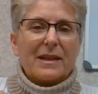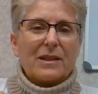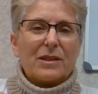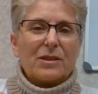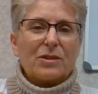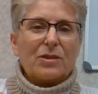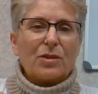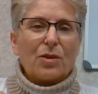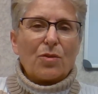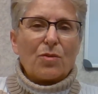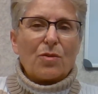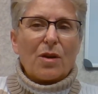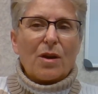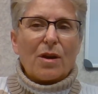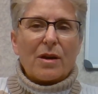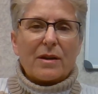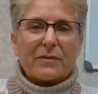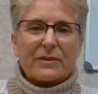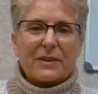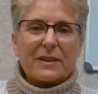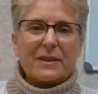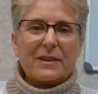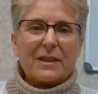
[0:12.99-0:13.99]
So,
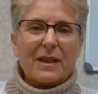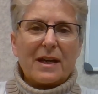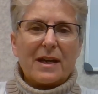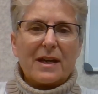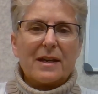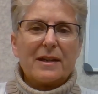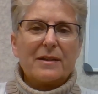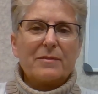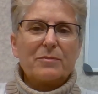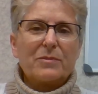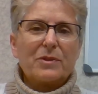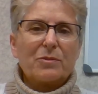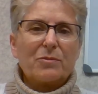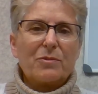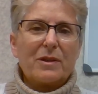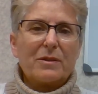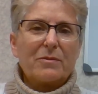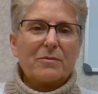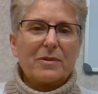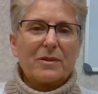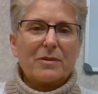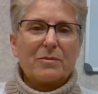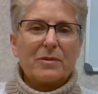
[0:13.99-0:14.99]
oftentimes
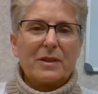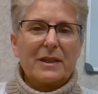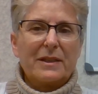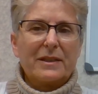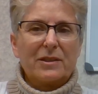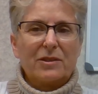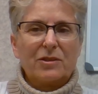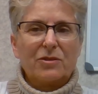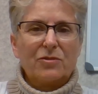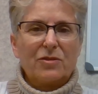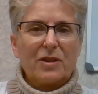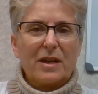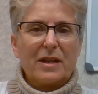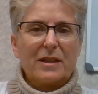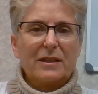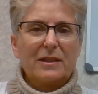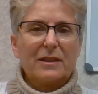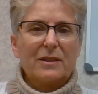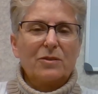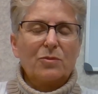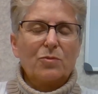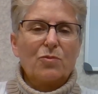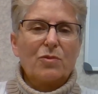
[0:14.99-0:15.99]
when we're really
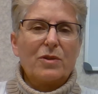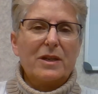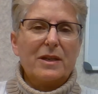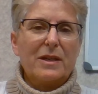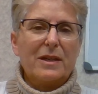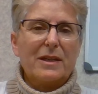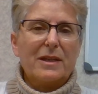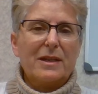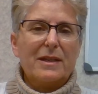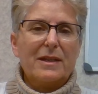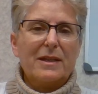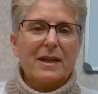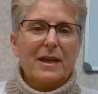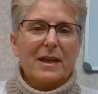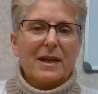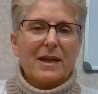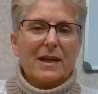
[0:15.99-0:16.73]
stressed, we